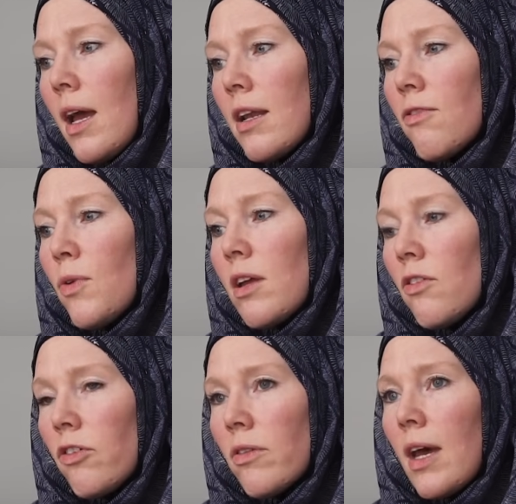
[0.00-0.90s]
And if we
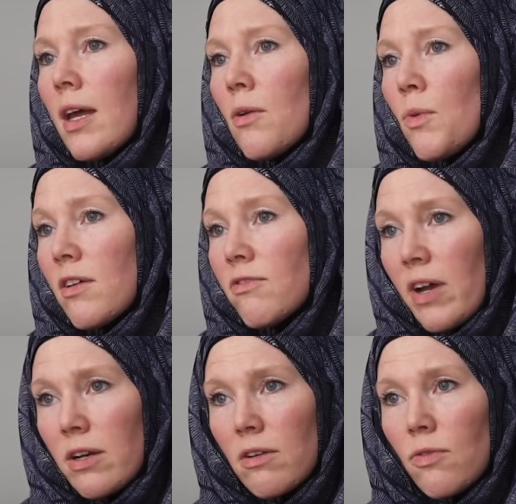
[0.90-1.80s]
can do that and we can
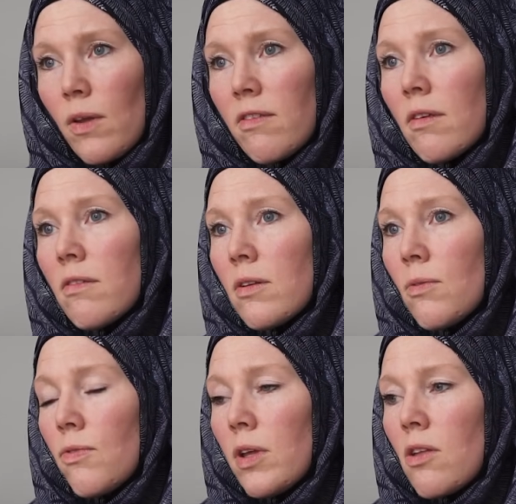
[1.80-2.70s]
find our voices and
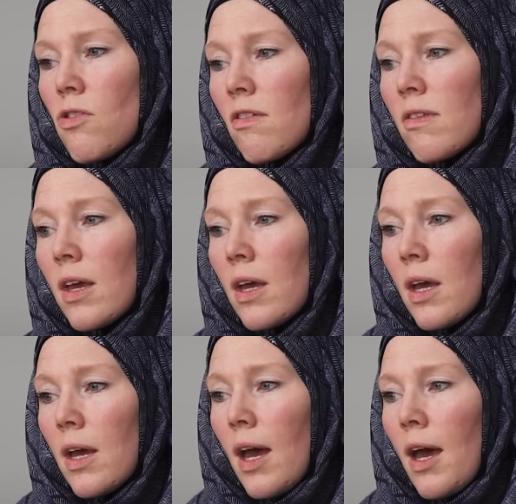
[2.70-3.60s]
if we can just
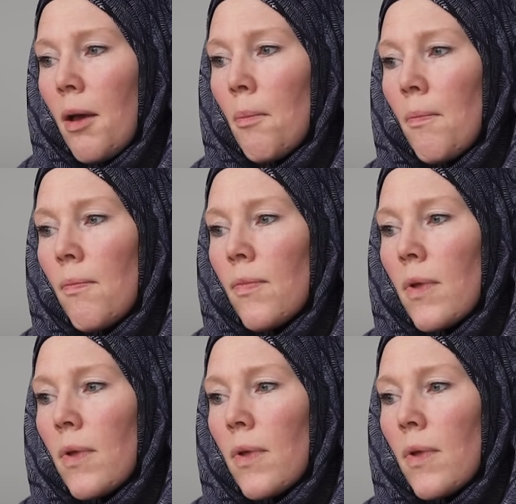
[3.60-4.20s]
and